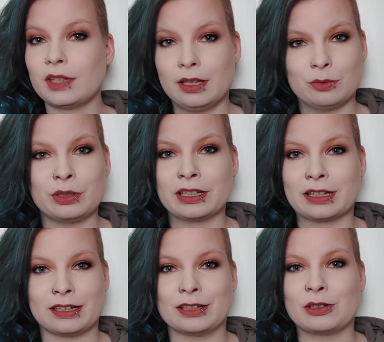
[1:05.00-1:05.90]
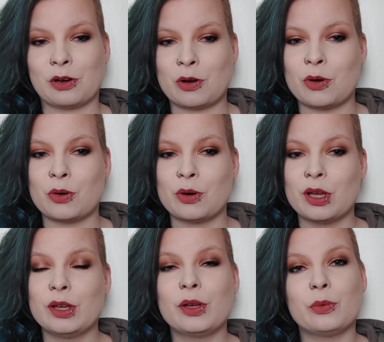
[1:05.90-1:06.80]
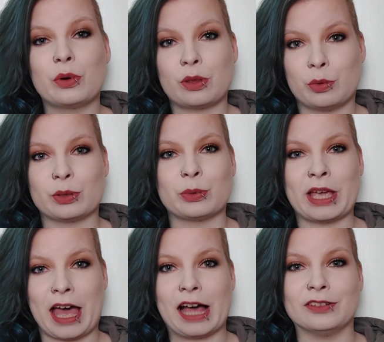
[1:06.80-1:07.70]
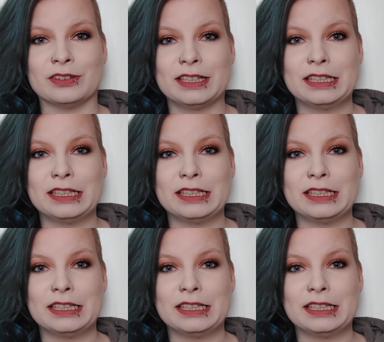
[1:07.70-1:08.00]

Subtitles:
we're gonna go with what we have,